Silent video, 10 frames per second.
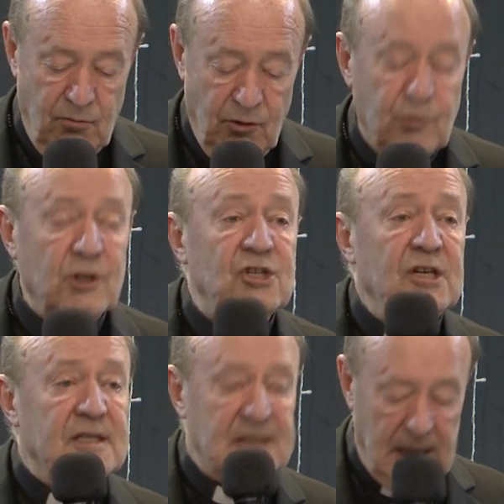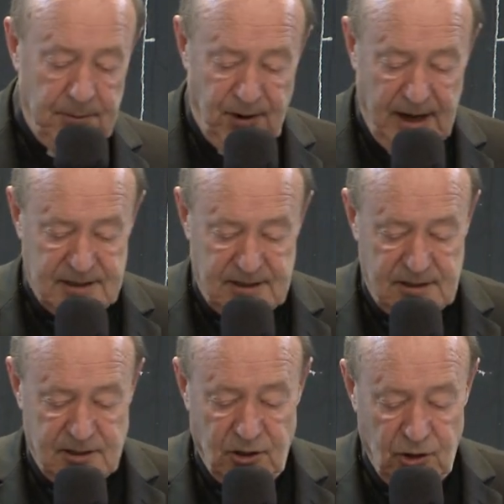with which he
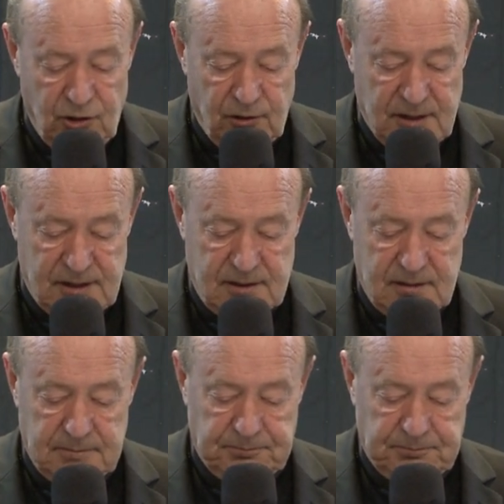celebrates the Eucharist,